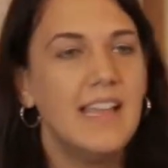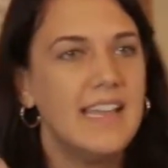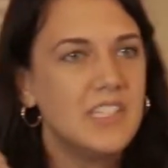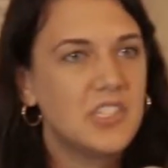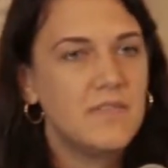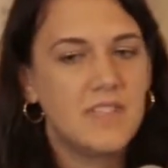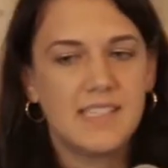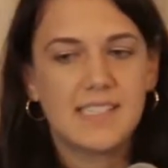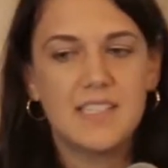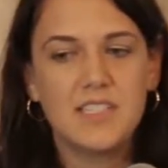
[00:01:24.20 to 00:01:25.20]
Each of
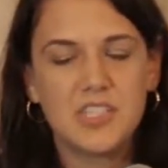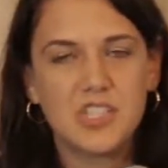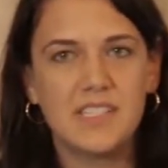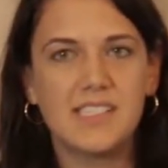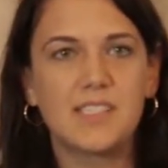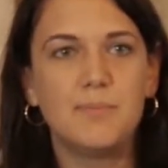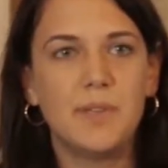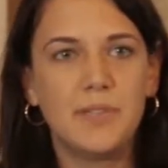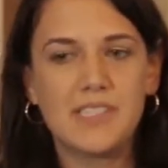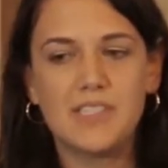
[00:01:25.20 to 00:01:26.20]
these conditions
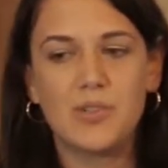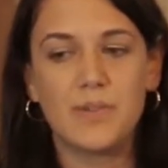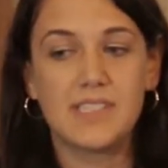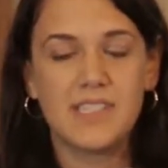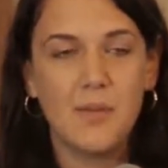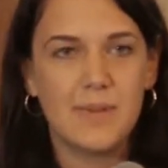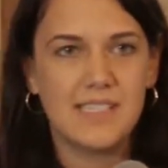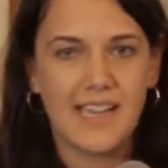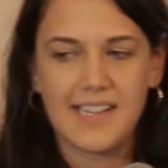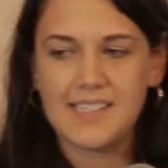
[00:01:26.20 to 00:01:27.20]
builds into a
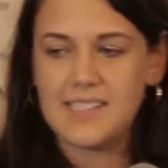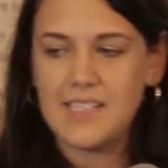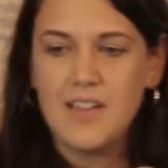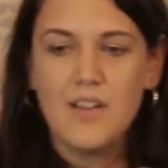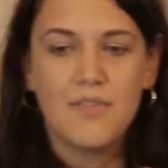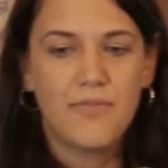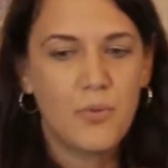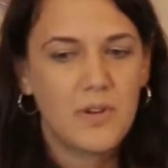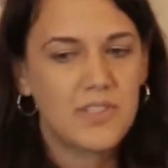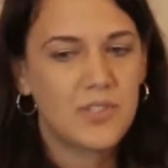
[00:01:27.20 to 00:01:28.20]
sub-index
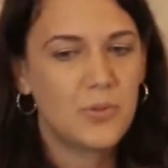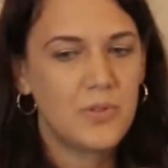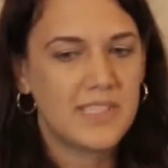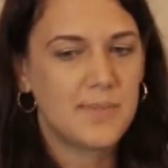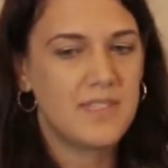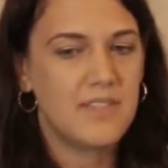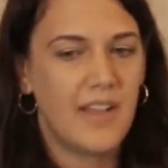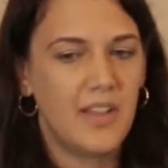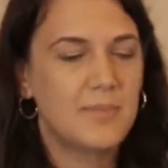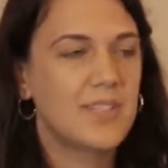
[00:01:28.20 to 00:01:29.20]
for the tool that's been
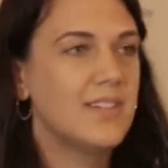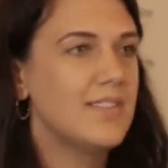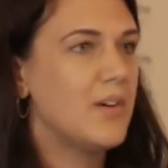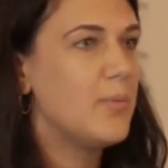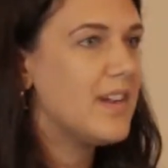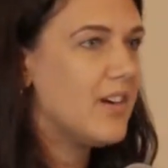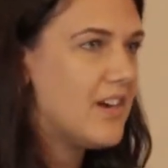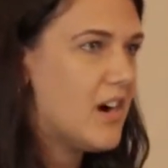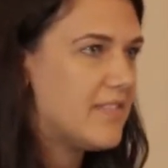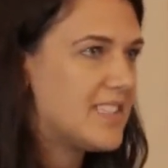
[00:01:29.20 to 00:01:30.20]
developed that we call
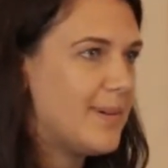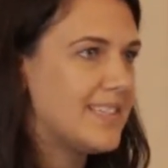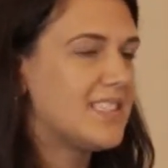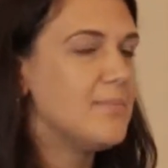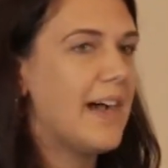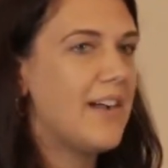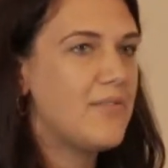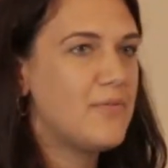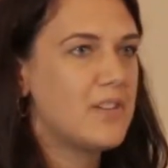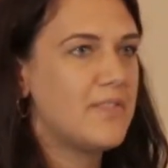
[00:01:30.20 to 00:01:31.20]
at Harvest Plus the
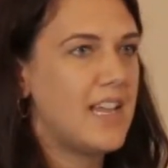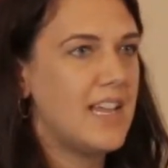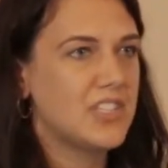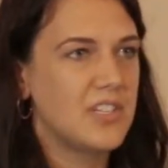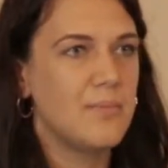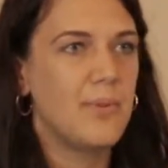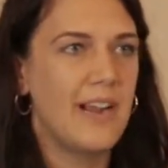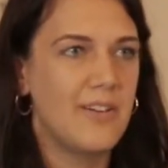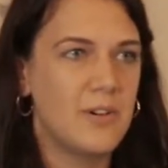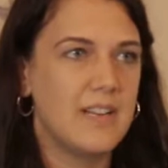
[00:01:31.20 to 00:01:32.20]
Biofortification
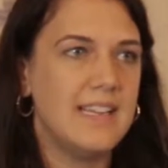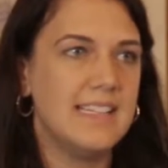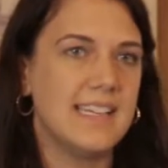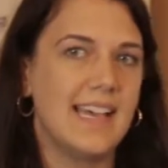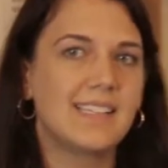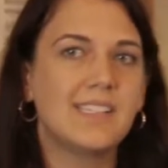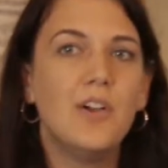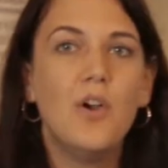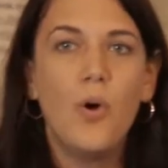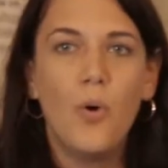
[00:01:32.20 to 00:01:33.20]
Priority Index,
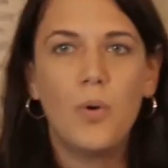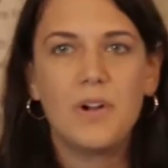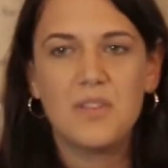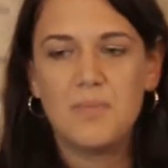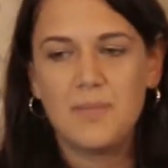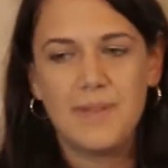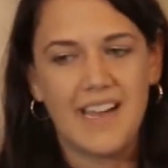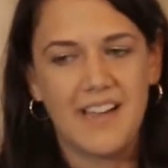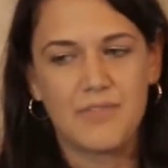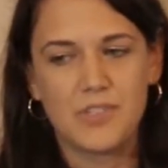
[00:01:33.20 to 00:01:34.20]
or the
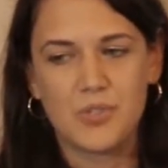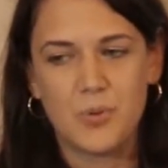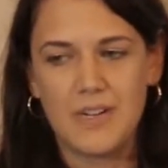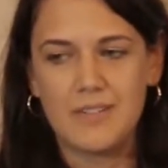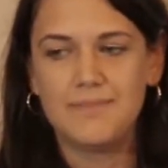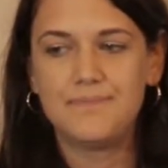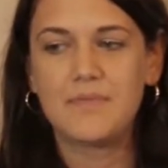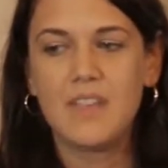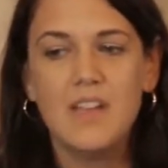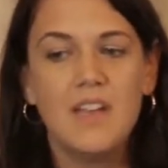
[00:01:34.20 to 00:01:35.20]
BPI for short.
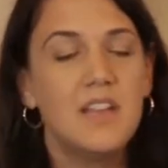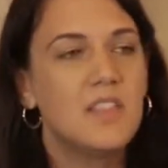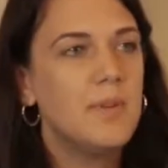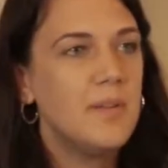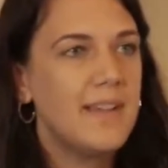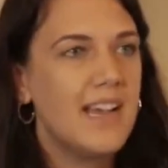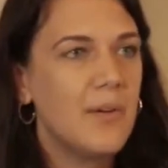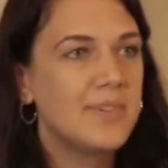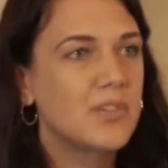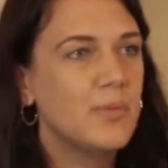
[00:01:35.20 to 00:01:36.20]
The
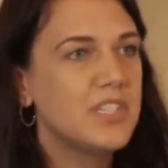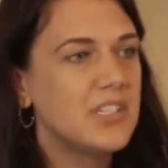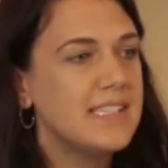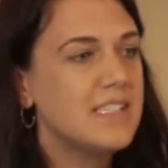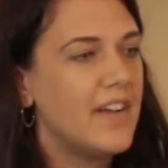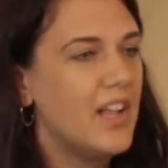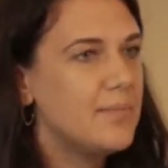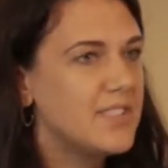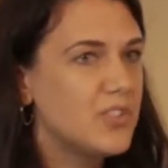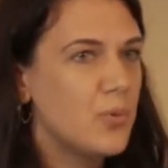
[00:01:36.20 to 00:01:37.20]
BPI was originally
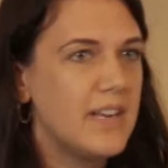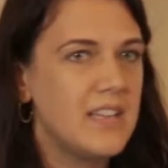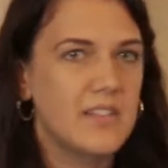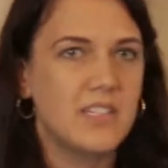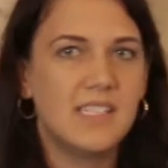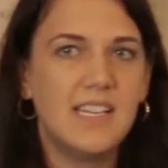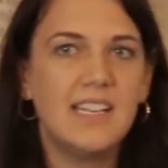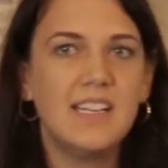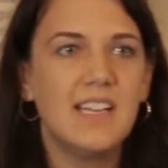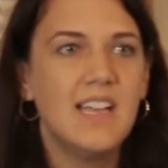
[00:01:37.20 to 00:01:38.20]
developed in
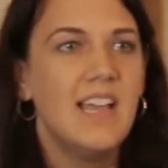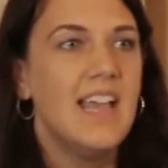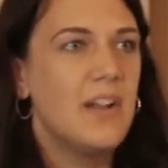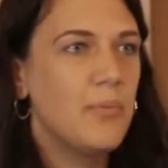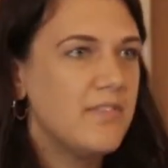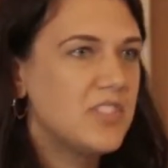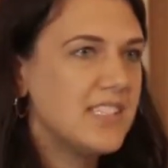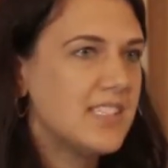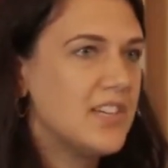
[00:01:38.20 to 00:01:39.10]
2013, and we've just